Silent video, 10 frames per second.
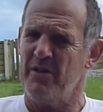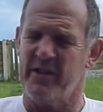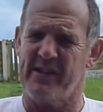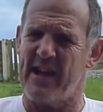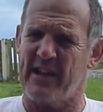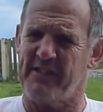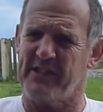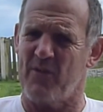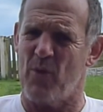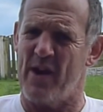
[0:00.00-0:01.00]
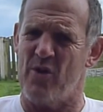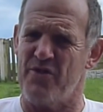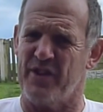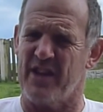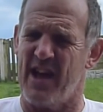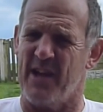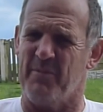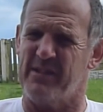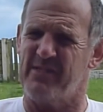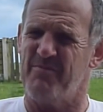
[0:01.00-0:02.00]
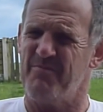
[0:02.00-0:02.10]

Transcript: the cycle has to give way 100 times.